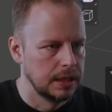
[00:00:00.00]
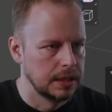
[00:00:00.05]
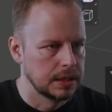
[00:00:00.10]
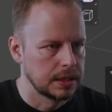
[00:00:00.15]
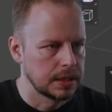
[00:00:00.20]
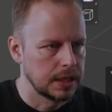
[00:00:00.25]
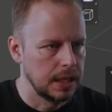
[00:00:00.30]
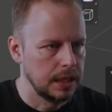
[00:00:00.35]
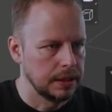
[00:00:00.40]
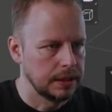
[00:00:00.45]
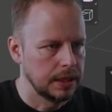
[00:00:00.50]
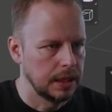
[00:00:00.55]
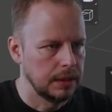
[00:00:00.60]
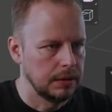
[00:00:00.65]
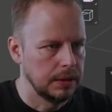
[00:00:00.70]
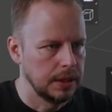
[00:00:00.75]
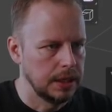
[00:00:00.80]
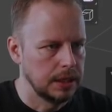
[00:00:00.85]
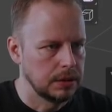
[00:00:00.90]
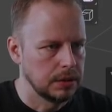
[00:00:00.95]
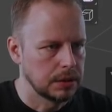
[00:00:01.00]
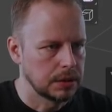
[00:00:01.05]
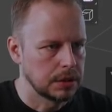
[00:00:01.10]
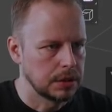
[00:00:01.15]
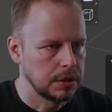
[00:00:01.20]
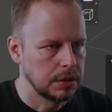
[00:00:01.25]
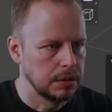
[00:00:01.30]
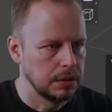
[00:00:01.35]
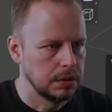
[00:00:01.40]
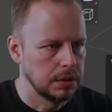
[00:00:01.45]
scale it down, E to
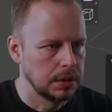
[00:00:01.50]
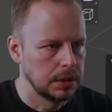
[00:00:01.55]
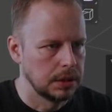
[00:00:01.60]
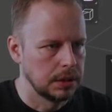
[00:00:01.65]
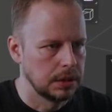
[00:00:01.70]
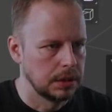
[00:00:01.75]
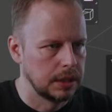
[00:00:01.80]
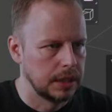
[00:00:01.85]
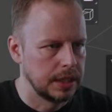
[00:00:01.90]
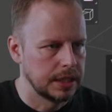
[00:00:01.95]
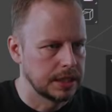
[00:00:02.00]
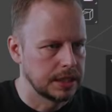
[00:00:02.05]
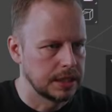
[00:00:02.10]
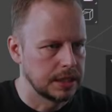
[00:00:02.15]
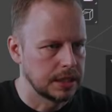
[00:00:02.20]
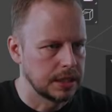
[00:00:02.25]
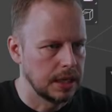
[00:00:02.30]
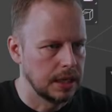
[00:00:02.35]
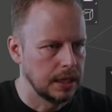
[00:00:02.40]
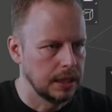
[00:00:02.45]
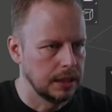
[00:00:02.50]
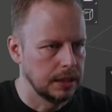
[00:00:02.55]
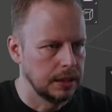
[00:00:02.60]
extrude, S to scale,